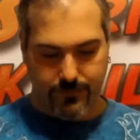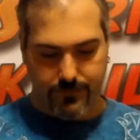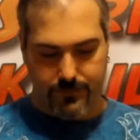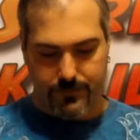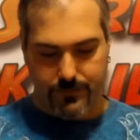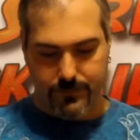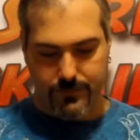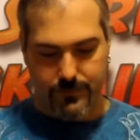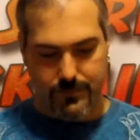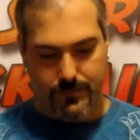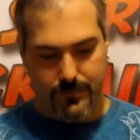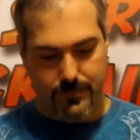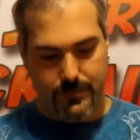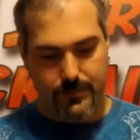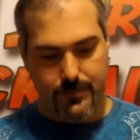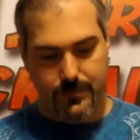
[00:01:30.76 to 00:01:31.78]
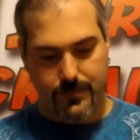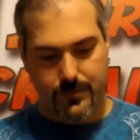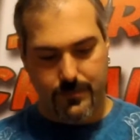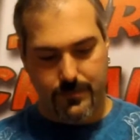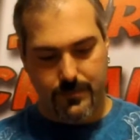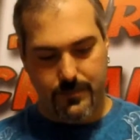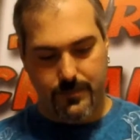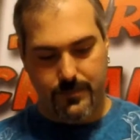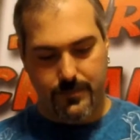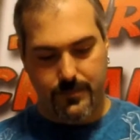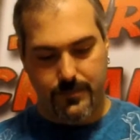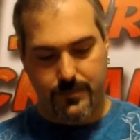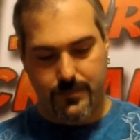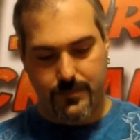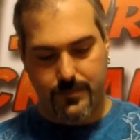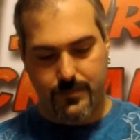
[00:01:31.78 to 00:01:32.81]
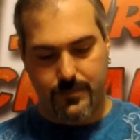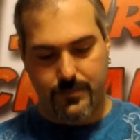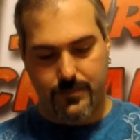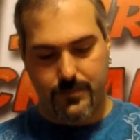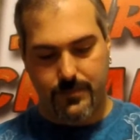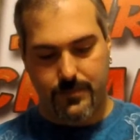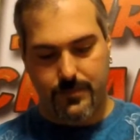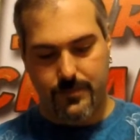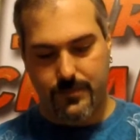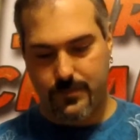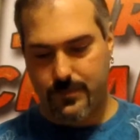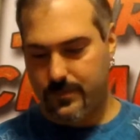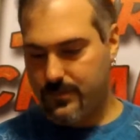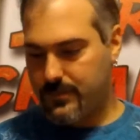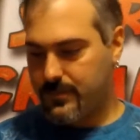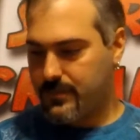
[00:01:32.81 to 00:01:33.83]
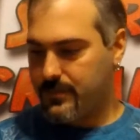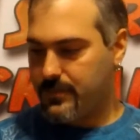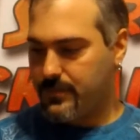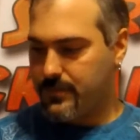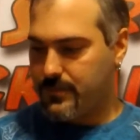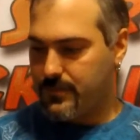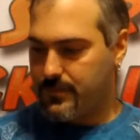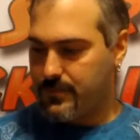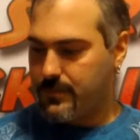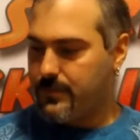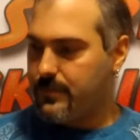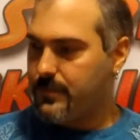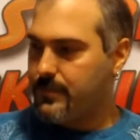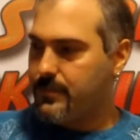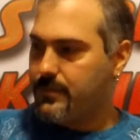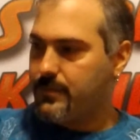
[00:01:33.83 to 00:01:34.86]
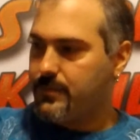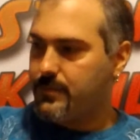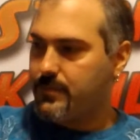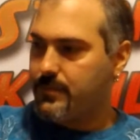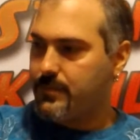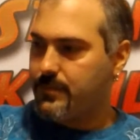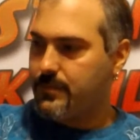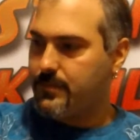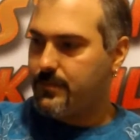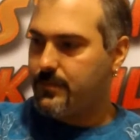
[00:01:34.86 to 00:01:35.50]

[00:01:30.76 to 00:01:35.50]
(silence)